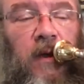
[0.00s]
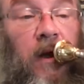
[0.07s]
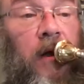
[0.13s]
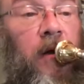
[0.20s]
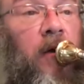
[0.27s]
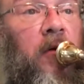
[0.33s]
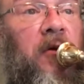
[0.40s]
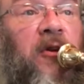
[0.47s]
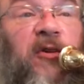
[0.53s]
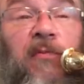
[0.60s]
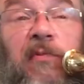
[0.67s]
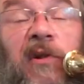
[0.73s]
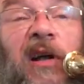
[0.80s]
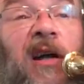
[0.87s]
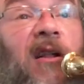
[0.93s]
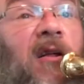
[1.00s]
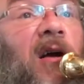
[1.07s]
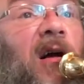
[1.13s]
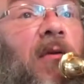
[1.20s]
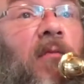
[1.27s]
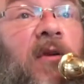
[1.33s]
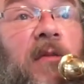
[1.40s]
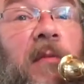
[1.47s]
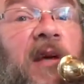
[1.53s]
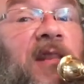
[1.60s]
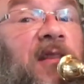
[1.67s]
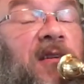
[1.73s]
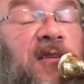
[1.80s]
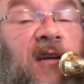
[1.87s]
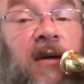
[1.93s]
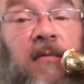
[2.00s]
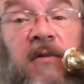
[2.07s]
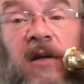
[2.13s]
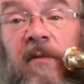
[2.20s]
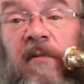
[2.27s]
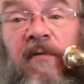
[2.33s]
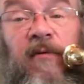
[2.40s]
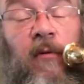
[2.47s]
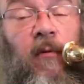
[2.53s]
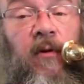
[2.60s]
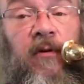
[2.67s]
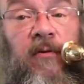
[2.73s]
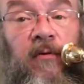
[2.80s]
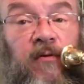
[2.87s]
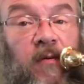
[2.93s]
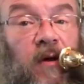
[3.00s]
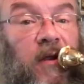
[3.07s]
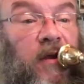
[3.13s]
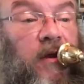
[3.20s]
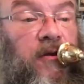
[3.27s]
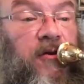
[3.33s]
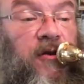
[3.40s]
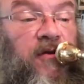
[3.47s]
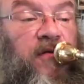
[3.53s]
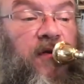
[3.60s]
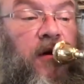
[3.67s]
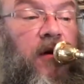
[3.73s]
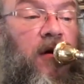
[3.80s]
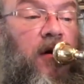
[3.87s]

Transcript: And you can just play along with me at the same time if you want to as well. That's just fine.